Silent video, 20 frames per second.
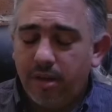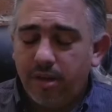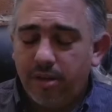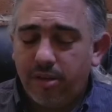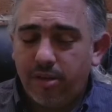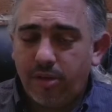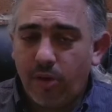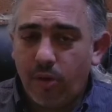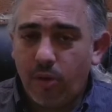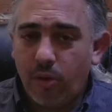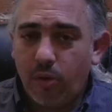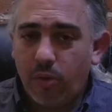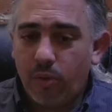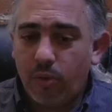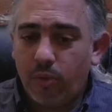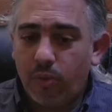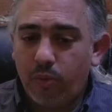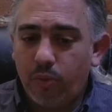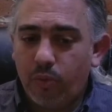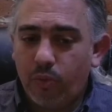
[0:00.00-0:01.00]

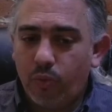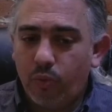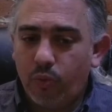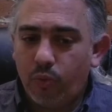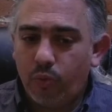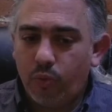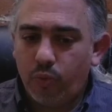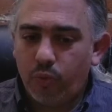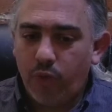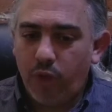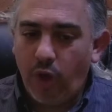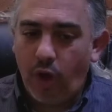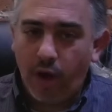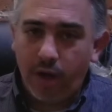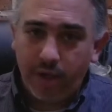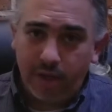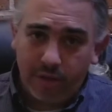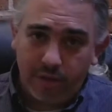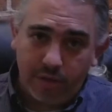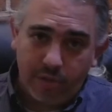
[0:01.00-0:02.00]
So the
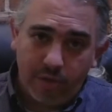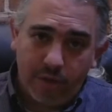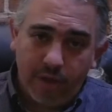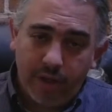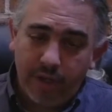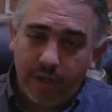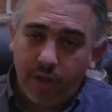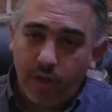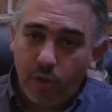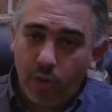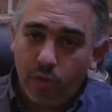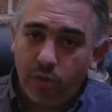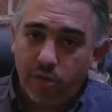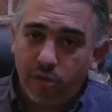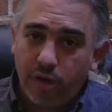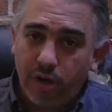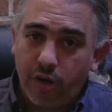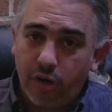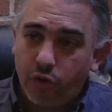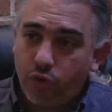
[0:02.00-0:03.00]
audience really goes
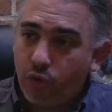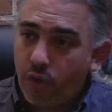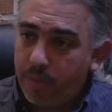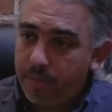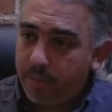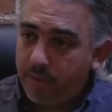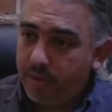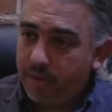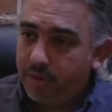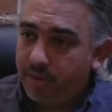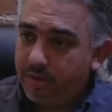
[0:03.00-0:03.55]
on a trip